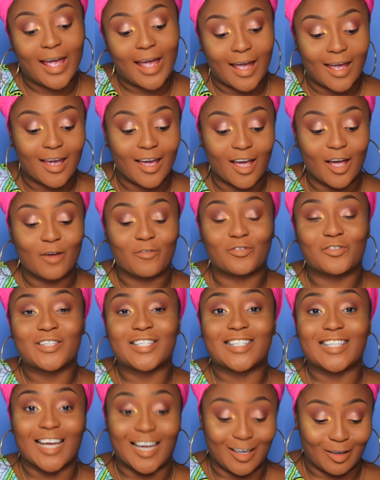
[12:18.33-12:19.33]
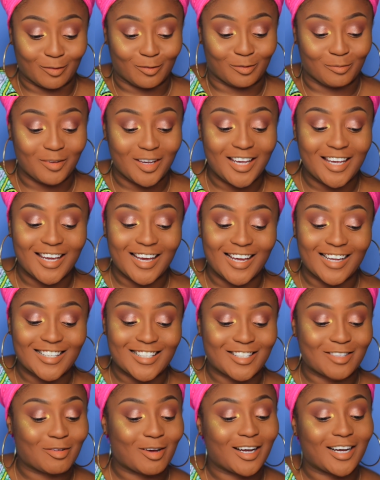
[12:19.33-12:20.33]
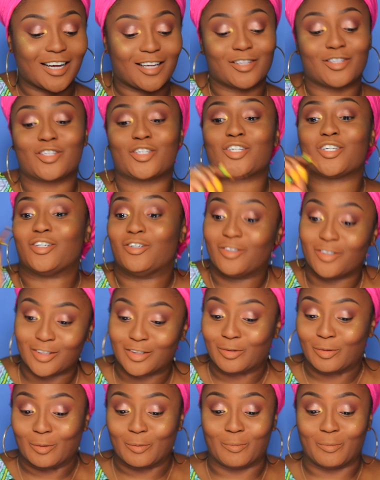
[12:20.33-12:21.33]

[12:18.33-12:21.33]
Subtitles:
AF side of me yet, so I gotta chill a little